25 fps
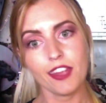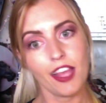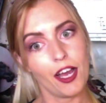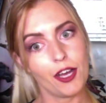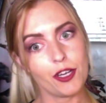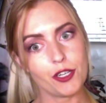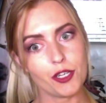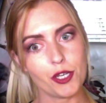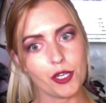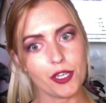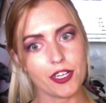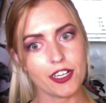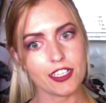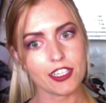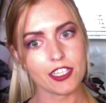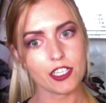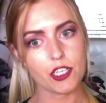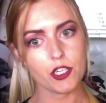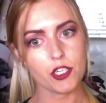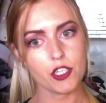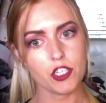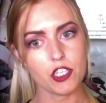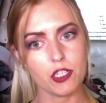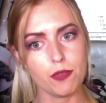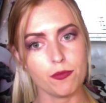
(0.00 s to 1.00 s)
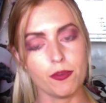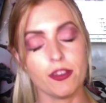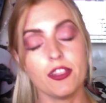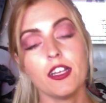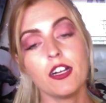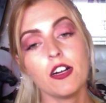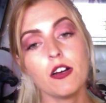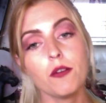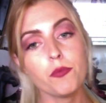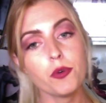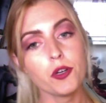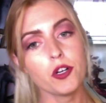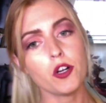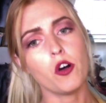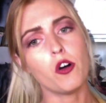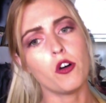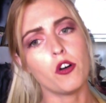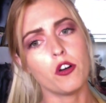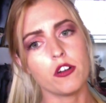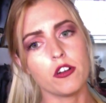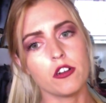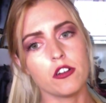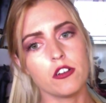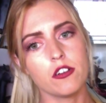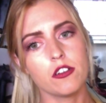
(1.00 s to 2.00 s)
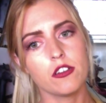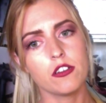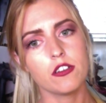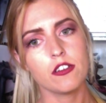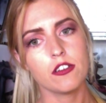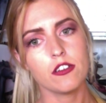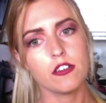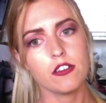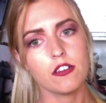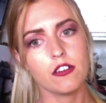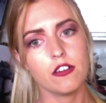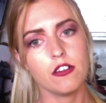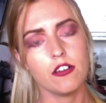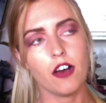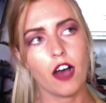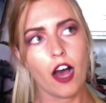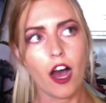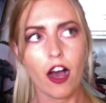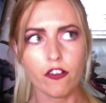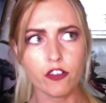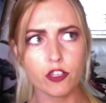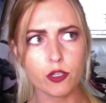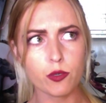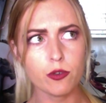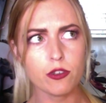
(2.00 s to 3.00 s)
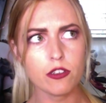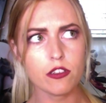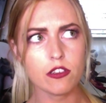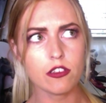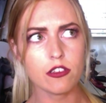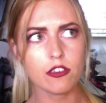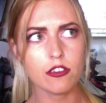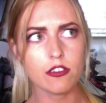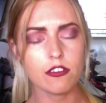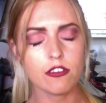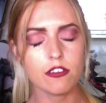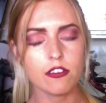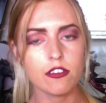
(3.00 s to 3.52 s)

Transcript: I'll show you guys the costume and then I'll put it on afterwards.